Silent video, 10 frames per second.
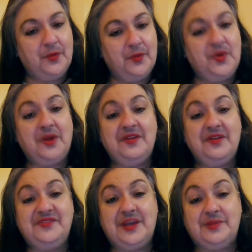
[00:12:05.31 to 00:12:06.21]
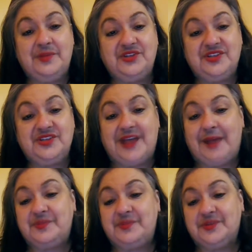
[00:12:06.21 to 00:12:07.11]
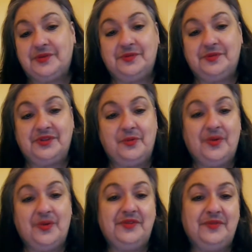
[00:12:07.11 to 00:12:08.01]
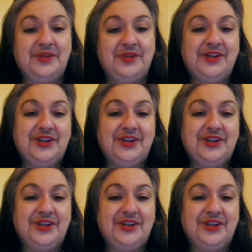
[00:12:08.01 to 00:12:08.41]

We all love Debbie. She's absolutely wonderful,